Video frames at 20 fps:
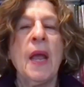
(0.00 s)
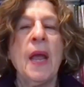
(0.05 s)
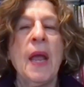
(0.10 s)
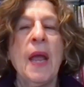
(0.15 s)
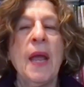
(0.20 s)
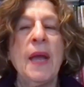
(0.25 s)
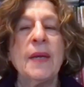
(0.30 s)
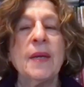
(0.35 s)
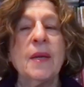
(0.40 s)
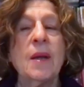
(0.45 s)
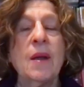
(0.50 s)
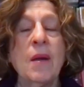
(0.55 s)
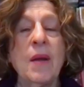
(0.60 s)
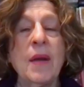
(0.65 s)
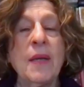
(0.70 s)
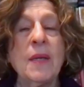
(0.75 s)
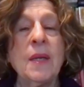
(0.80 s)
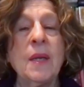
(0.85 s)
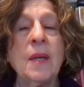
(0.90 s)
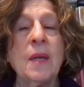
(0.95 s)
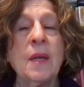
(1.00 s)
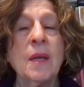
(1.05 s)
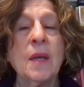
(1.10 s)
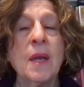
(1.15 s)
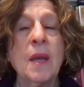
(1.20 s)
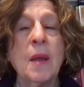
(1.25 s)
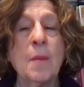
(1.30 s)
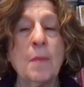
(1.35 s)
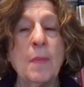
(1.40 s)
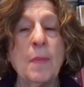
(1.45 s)
And God
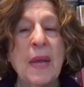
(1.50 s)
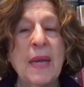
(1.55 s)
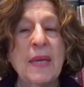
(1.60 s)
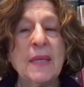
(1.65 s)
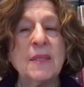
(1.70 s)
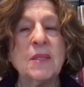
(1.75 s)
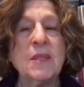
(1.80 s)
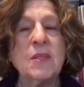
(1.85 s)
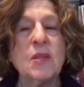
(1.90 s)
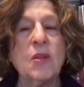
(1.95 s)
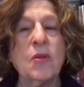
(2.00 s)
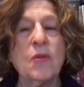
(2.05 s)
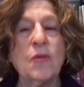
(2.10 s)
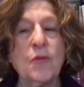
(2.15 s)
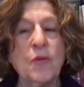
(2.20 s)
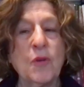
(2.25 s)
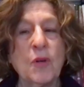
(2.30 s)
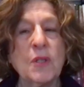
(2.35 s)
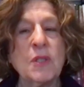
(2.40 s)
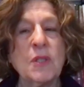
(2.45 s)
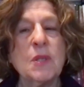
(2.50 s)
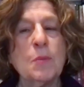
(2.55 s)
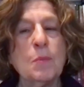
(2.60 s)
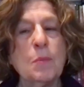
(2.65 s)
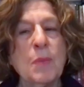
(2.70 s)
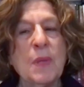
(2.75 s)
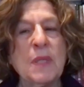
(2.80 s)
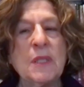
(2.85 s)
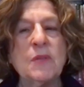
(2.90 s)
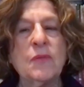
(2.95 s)
commands the first
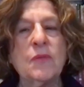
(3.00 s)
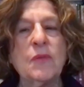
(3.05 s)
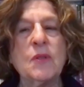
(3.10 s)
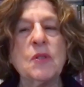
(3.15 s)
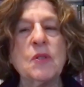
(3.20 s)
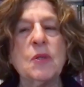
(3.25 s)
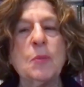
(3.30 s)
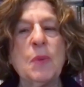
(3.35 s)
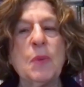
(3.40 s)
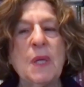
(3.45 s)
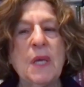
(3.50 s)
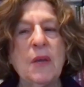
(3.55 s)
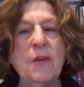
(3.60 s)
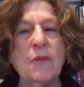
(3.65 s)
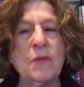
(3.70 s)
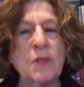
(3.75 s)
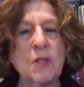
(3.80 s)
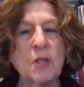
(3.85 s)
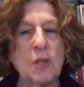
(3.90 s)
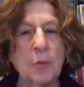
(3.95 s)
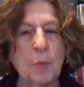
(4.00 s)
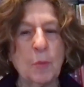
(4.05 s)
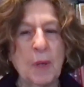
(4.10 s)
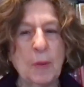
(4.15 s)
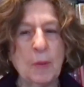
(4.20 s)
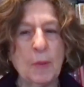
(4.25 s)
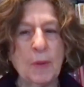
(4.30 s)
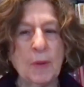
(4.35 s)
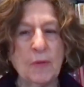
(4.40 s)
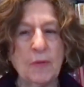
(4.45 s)
mitzvah to be given to the
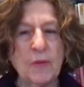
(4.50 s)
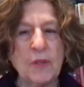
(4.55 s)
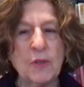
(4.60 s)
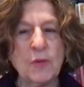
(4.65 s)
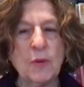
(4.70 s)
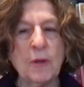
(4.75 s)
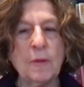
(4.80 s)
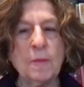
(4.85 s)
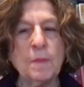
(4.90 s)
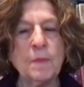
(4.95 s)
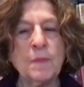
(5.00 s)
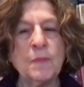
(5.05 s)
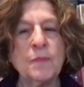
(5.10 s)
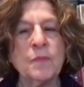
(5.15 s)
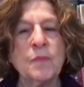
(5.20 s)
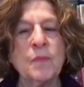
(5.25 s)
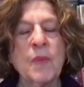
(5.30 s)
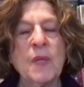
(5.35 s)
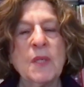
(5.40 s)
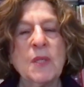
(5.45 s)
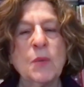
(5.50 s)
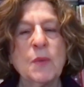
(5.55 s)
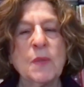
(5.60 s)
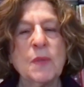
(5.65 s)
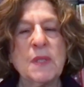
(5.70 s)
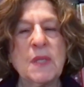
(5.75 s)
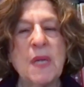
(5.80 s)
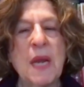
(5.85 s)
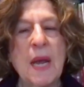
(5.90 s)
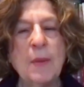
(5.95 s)
people of Israel to
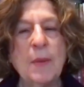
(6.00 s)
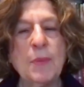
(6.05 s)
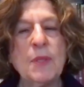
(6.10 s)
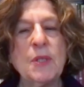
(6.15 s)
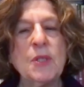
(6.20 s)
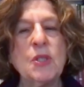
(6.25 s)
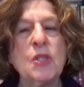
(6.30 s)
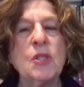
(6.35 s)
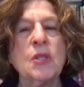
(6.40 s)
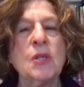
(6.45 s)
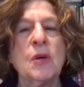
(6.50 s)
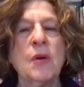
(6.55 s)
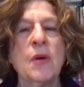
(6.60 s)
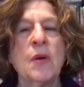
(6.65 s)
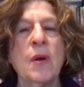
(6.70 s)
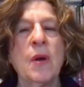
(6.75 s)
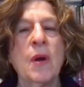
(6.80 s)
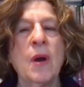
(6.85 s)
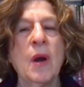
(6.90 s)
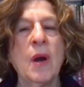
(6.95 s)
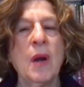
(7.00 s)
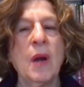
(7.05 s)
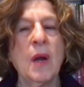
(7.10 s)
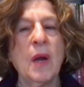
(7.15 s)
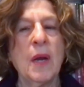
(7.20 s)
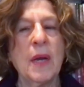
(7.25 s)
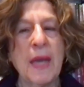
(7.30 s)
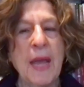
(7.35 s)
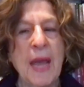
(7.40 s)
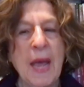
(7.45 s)
establish
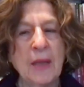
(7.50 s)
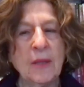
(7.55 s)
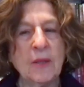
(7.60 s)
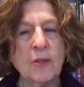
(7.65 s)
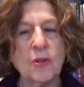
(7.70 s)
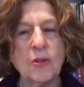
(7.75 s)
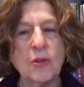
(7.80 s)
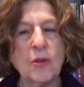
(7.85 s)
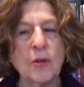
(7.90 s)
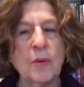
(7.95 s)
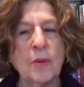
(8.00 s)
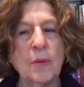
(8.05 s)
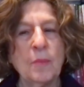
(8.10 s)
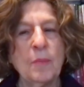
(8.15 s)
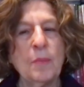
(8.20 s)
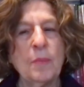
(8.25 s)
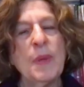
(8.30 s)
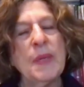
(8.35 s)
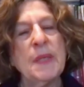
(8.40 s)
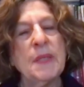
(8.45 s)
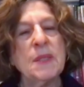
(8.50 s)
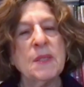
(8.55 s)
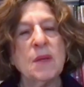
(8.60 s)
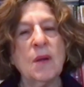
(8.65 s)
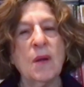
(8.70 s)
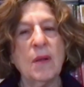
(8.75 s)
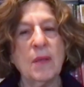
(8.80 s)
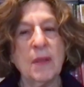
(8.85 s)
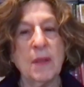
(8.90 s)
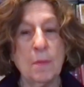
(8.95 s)
a calendar based
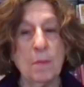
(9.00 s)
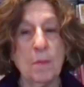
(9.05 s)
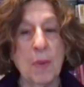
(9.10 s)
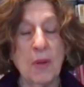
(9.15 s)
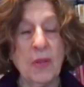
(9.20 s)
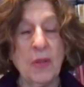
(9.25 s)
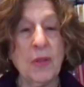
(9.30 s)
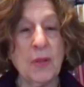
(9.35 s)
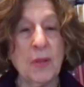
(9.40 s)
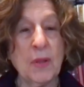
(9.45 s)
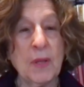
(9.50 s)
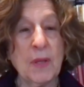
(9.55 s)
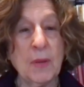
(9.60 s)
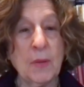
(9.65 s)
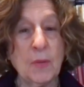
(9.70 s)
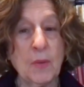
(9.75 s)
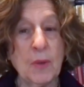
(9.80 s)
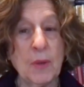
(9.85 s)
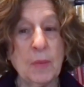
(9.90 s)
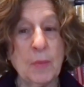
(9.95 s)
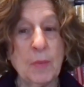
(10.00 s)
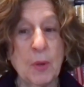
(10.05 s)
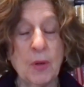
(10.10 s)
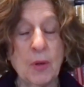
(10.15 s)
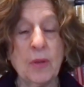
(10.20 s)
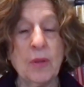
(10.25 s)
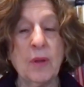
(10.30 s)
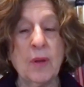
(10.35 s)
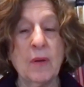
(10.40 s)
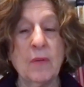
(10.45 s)
on the monthly
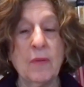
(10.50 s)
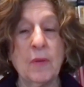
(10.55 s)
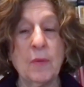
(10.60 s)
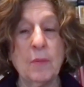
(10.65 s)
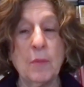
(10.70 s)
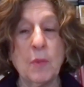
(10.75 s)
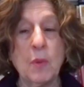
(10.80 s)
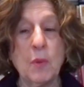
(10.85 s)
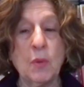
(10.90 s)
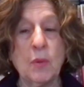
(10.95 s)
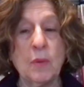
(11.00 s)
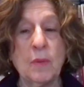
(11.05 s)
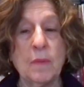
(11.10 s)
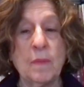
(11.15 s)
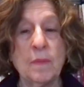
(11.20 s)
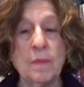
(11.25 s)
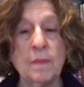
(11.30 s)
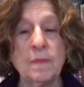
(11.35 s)
rebirth of the moon.